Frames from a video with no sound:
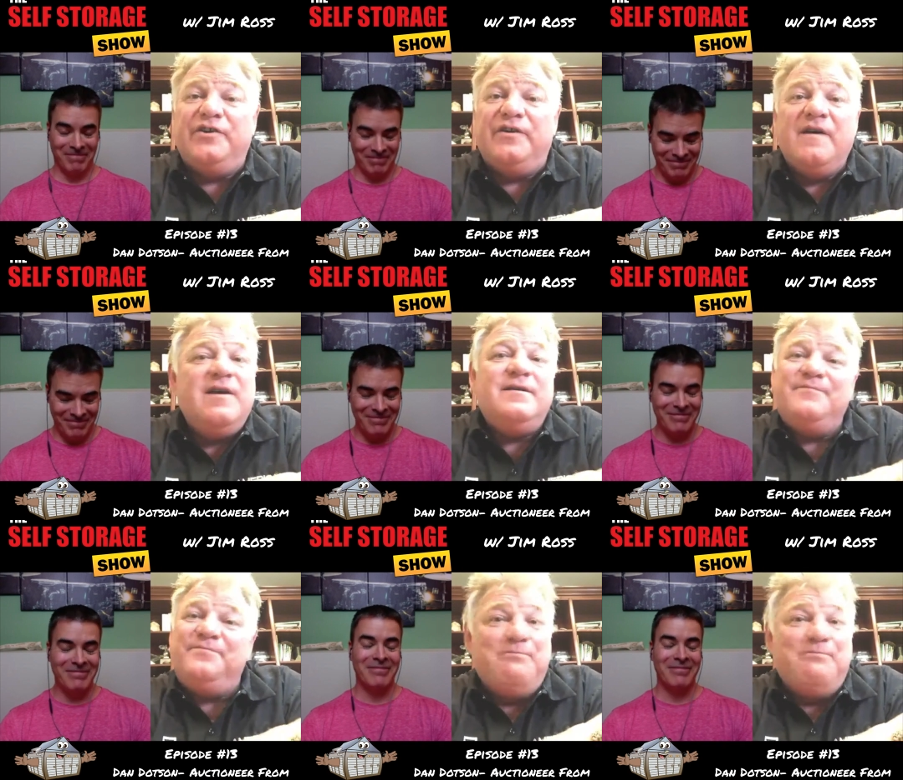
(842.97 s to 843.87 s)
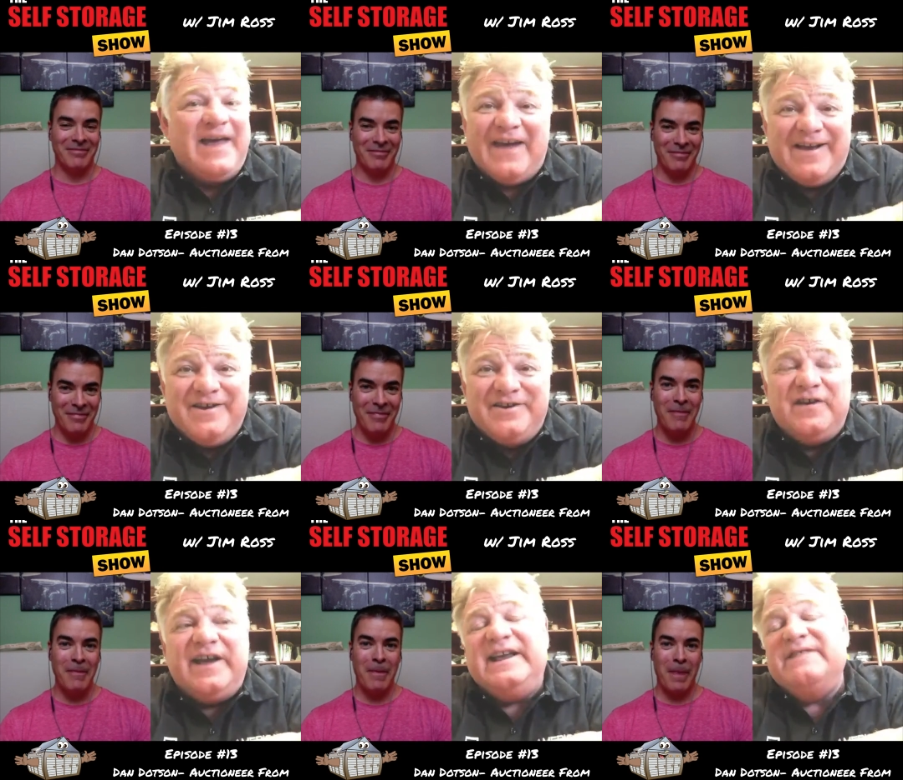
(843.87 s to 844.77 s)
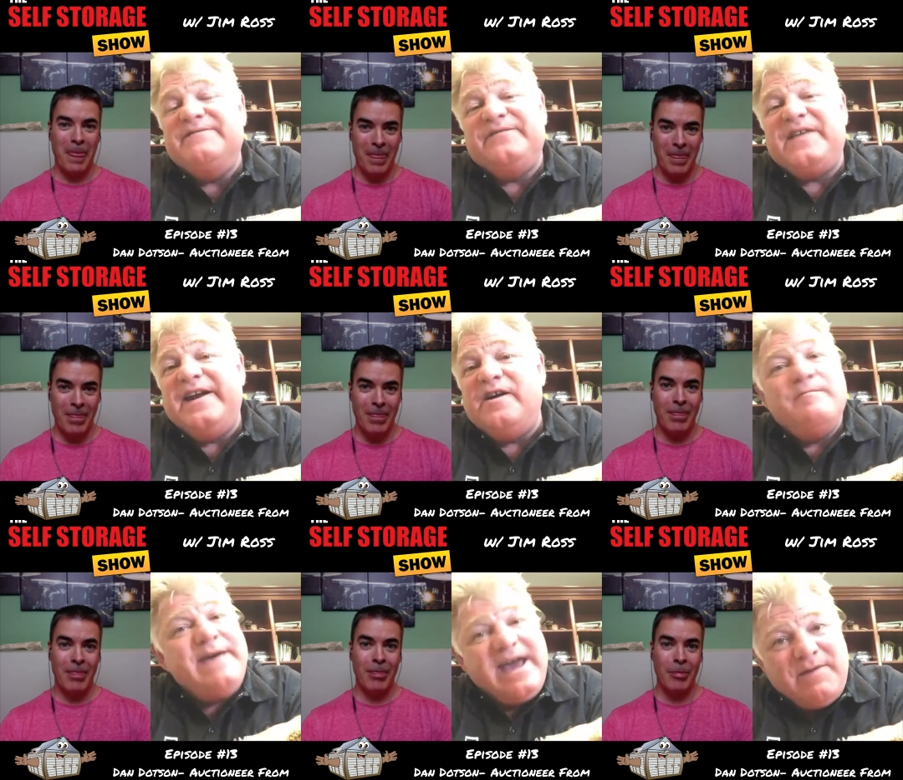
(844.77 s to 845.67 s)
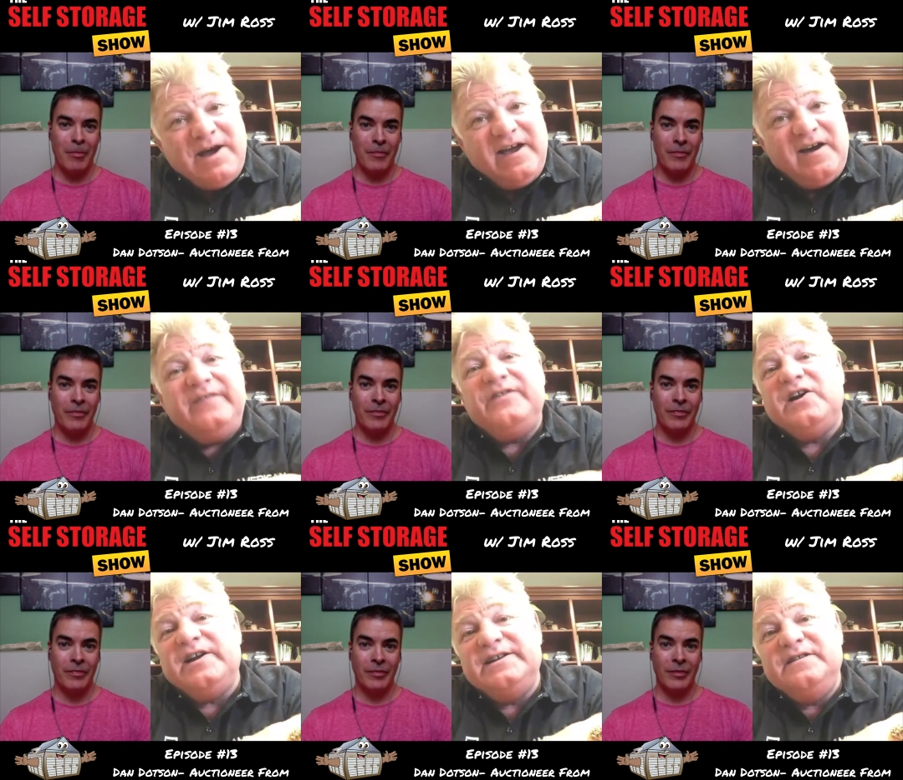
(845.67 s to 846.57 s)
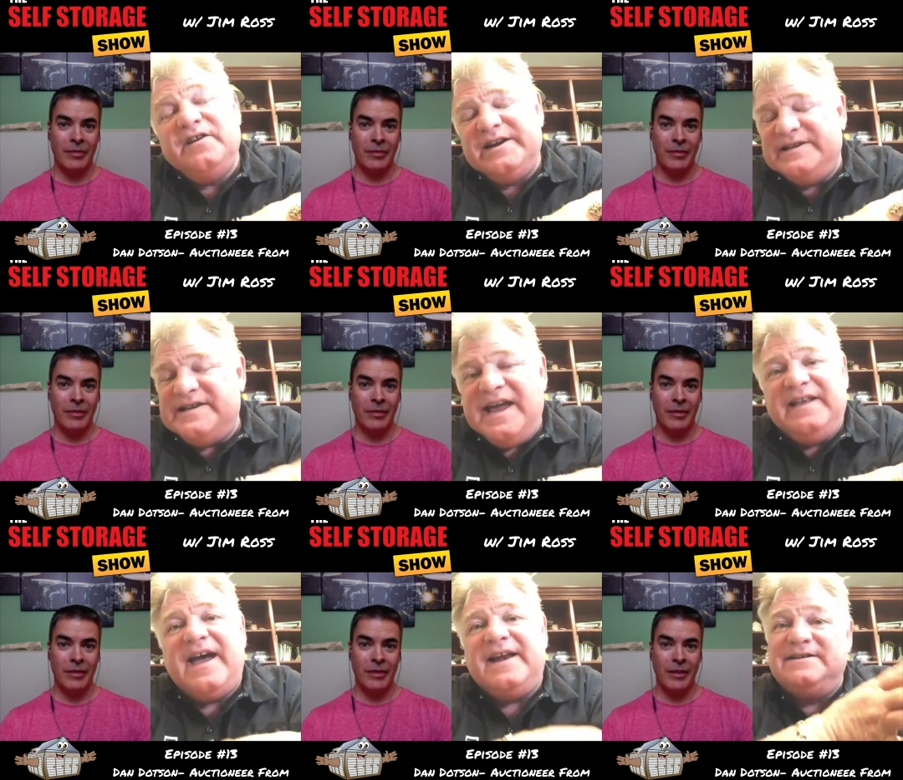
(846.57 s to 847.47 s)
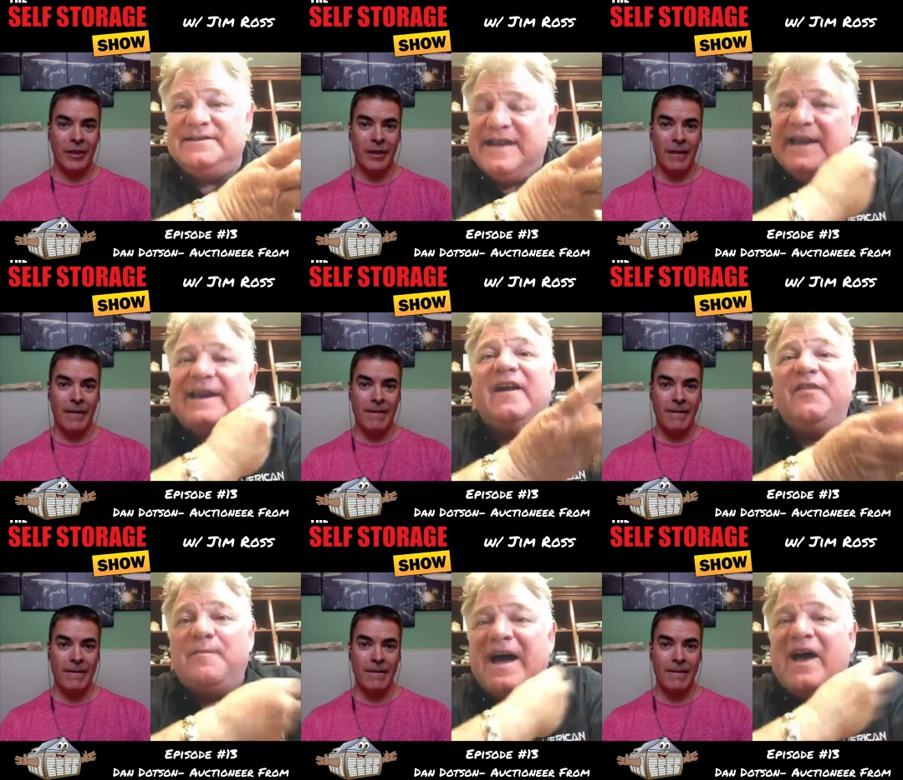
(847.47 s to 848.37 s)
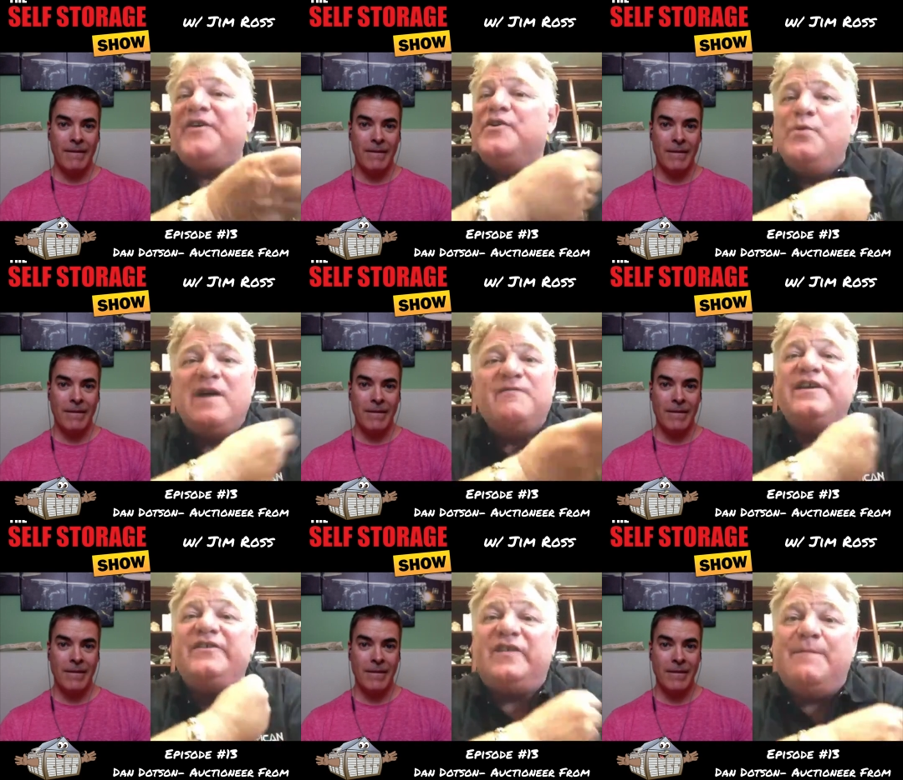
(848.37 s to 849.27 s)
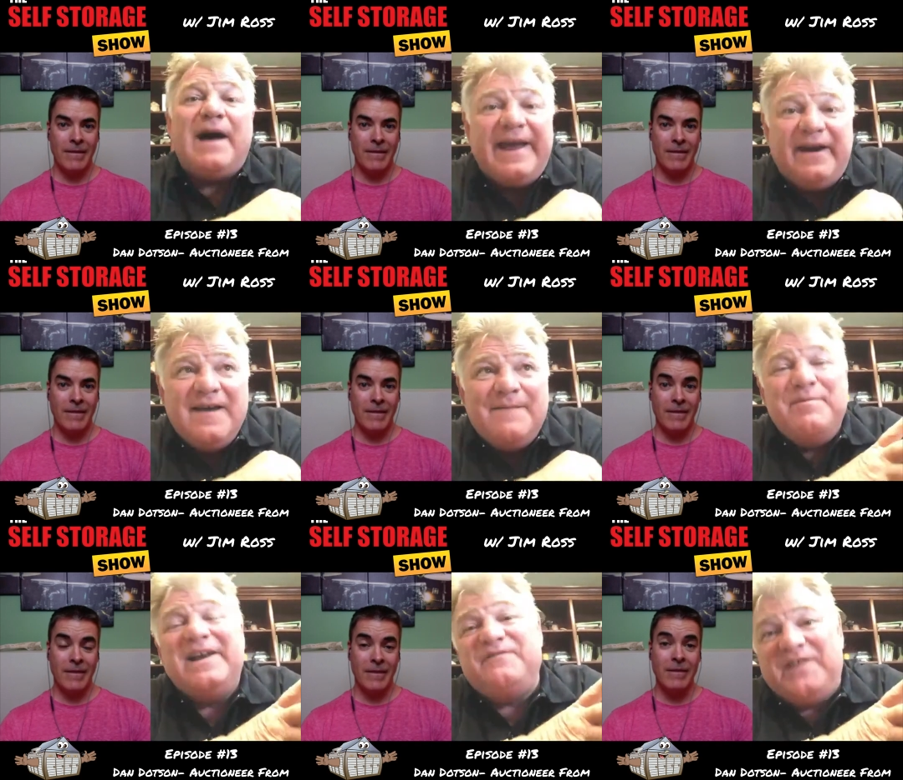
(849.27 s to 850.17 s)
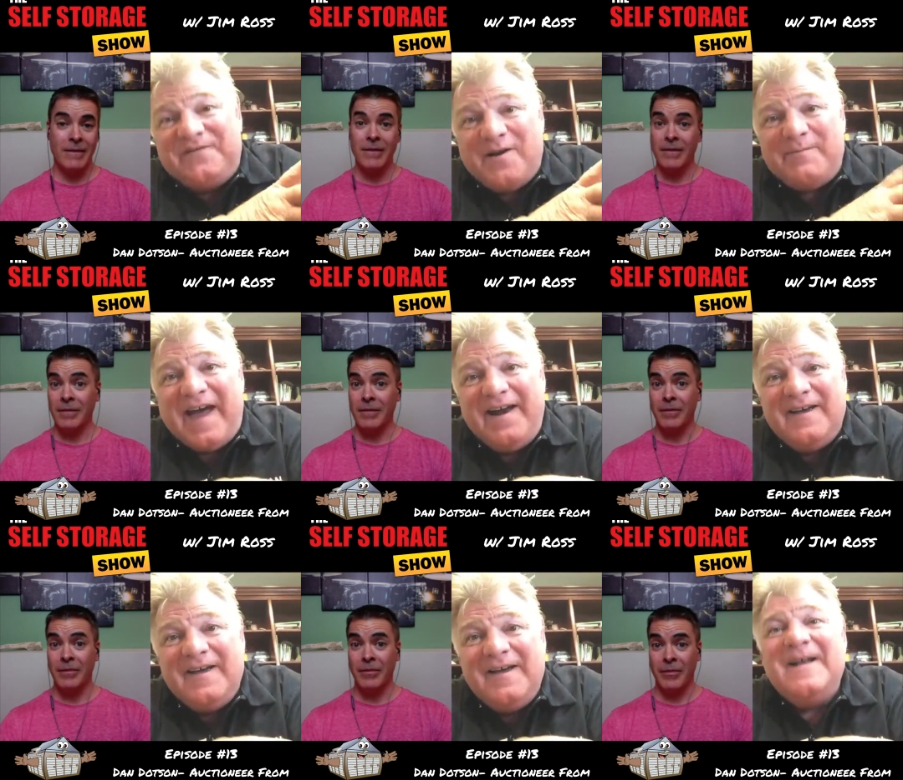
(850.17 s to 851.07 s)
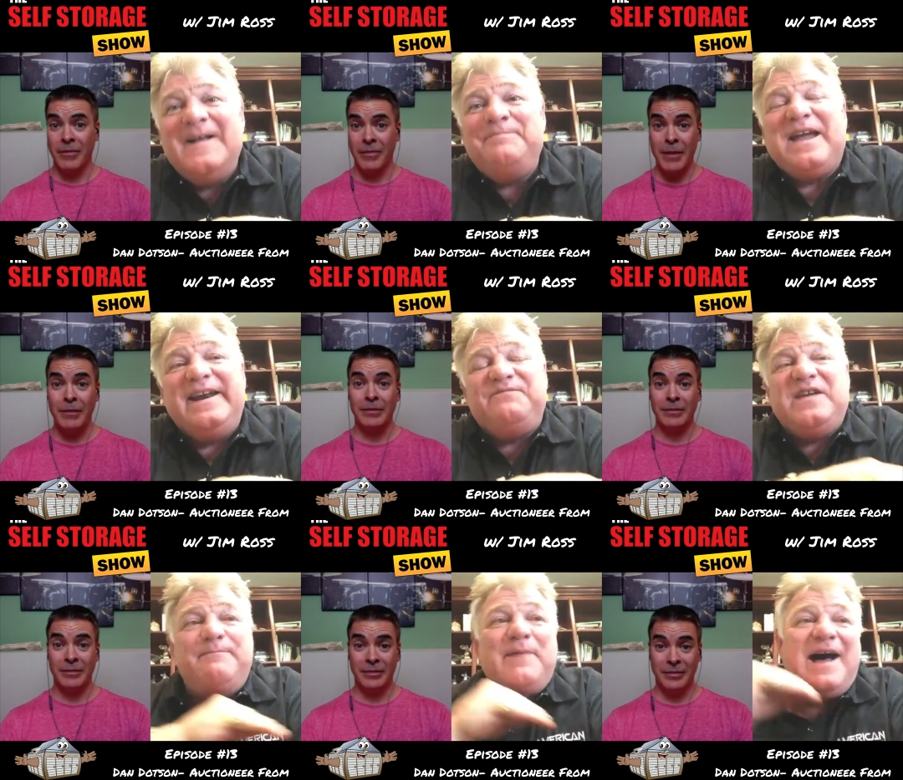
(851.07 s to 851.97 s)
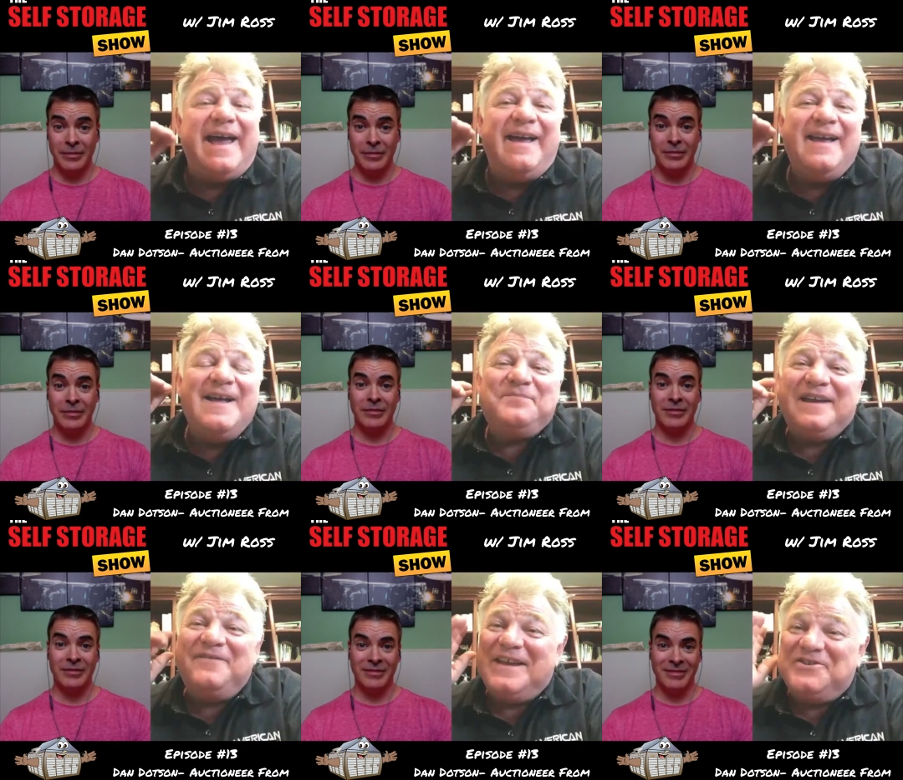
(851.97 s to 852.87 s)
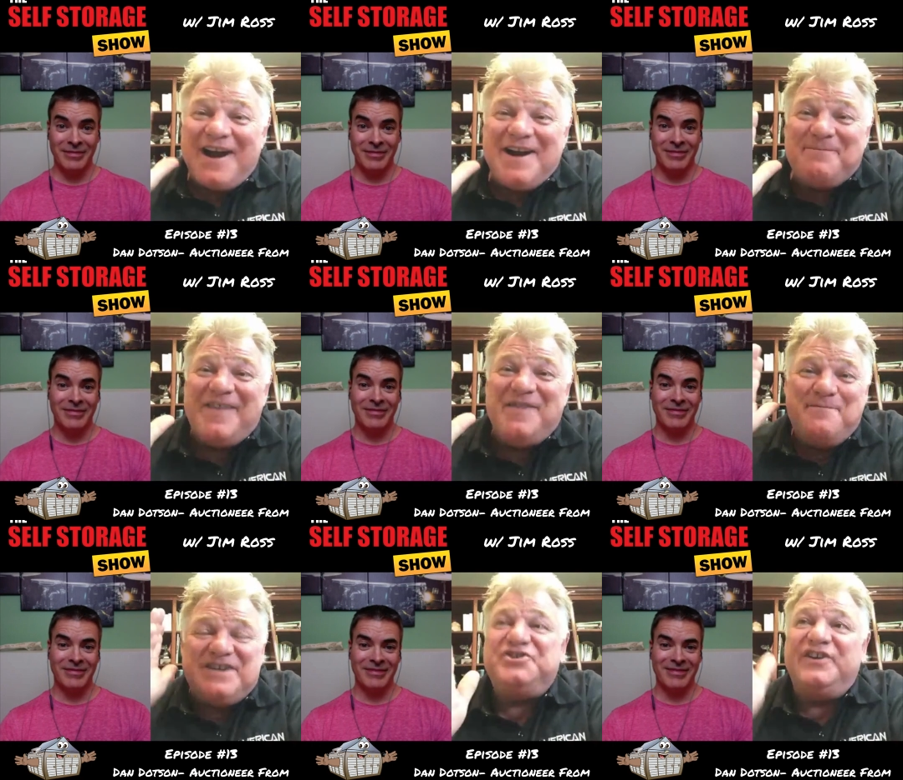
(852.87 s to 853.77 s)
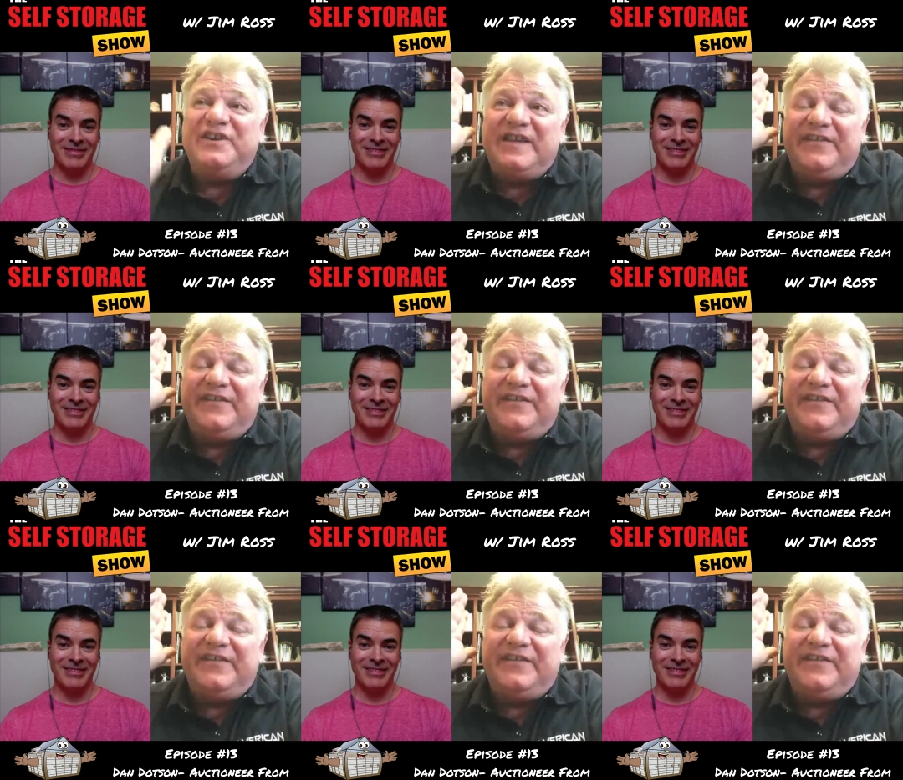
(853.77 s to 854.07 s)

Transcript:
Speaker 1: or new buy that good unit. Even if they don't make money on it, they're gonna take that and take it out of the mouth of whoever it is that might benefit from that. Yep. And if they try to buy the best unit